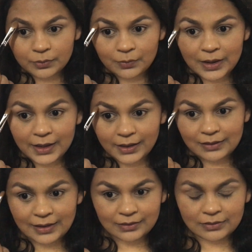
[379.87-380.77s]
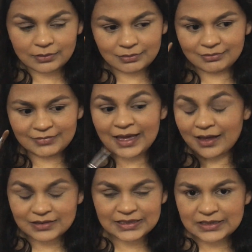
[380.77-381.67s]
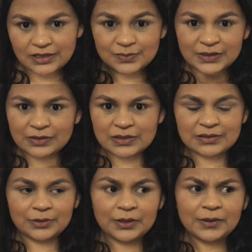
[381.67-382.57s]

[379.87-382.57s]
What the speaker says: why, details, because